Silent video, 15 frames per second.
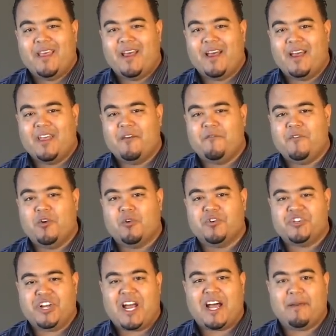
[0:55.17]
if your
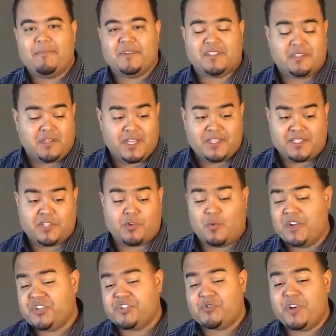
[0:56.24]
job is at the
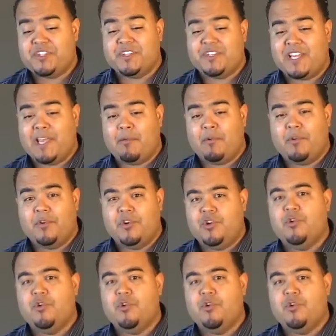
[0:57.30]
registration table,